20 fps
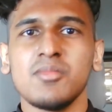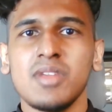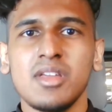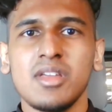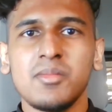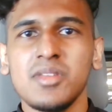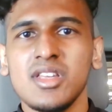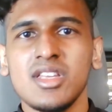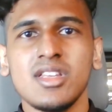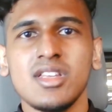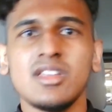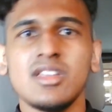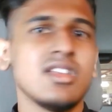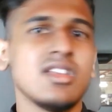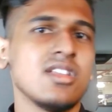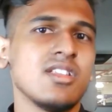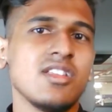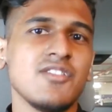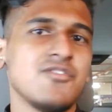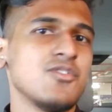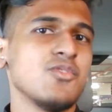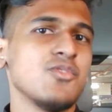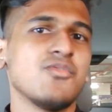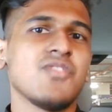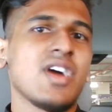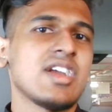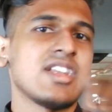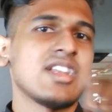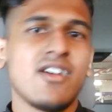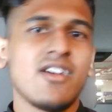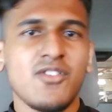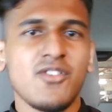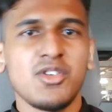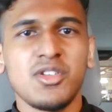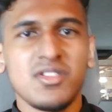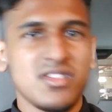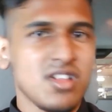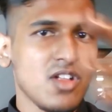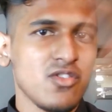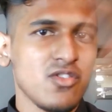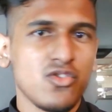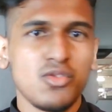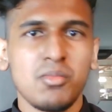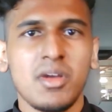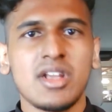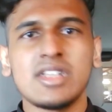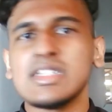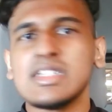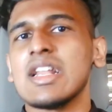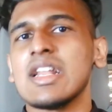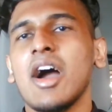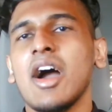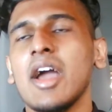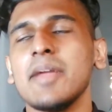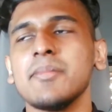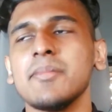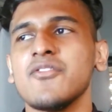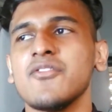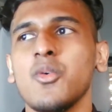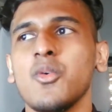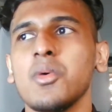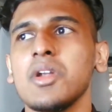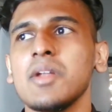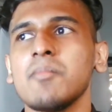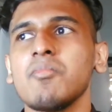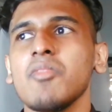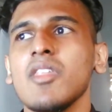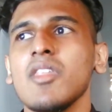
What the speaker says: maybe if you find out for yourself, you might get hyped for it.